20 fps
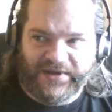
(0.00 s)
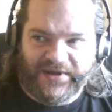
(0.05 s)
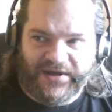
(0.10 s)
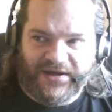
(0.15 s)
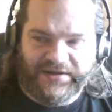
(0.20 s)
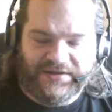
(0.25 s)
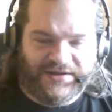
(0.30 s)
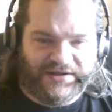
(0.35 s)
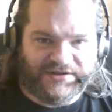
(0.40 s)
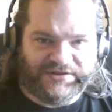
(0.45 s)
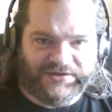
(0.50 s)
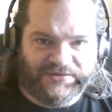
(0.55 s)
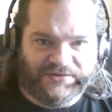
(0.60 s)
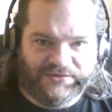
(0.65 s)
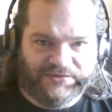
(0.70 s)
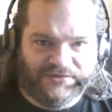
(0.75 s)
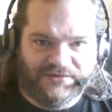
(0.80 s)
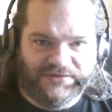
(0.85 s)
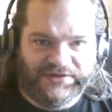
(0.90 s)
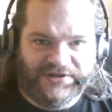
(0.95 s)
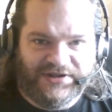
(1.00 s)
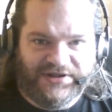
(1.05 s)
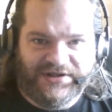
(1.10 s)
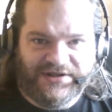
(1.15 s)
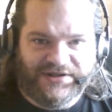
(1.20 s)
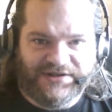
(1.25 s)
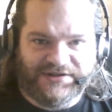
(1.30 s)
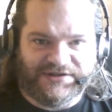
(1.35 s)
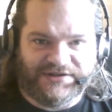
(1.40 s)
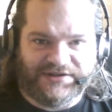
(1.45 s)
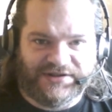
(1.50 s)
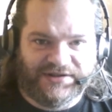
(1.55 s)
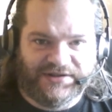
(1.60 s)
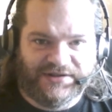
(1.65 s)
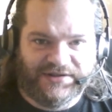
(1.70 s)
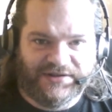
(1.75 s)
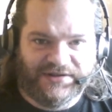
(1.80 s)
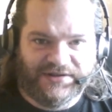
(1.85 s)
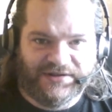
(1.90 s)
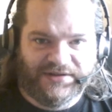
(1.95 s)
that's all he is.
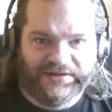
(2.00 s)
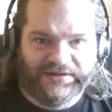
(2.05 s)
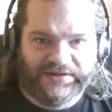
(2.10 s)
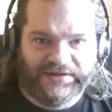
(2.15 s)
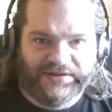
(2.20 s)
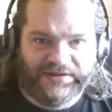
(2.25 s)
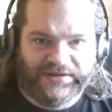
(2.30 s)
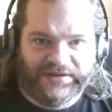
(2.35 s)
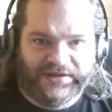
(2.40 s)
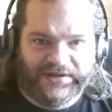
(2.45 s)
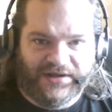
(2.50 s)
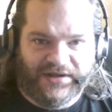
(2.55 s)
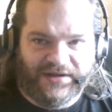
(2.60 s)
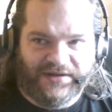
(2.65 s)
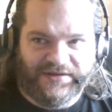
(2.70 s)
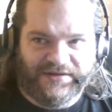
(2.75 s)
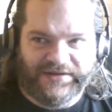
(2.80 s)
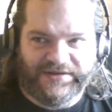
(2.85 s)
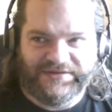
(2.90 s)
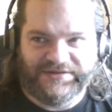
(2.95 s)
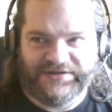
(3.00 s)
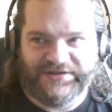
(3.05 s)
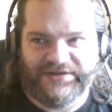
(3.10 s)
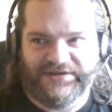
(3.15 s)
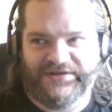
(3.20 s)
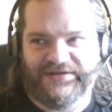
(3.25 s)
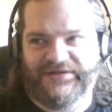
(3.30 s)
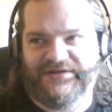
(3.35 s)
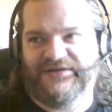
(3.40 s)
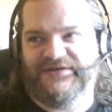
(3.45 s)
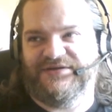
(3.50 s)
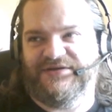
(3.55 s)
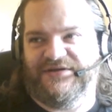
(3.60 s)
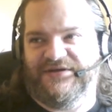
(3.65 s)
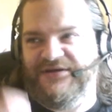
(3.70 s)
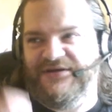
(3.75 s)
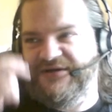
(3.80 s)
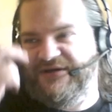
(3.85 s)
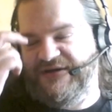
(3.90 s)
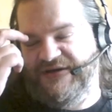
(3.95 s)
There's
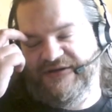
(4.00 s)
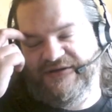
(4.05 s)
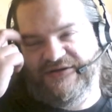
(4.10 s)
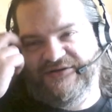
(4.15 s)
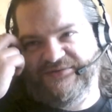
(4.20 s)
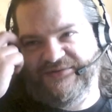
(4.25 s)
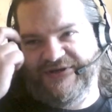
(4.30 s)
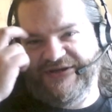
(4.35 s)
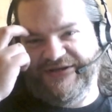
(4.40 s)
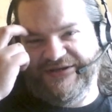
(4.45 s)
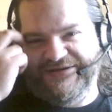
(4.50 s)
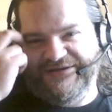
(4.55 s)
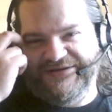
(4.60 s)
a great